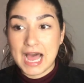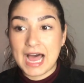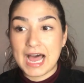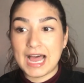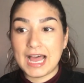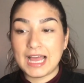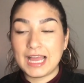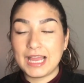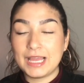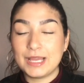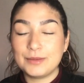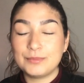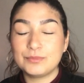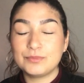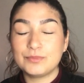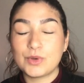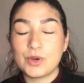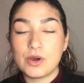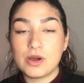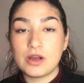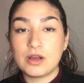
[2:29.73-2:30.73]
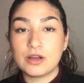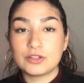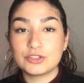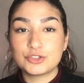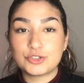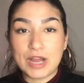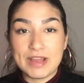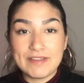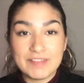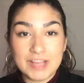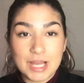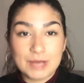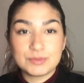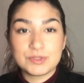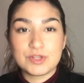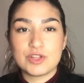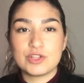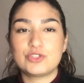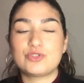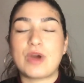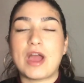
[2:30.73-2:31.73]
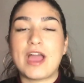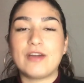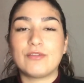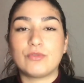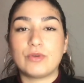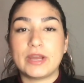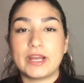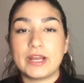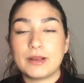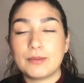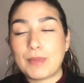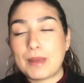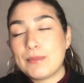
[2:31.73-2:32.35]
I'm uh, driving up to the driveway,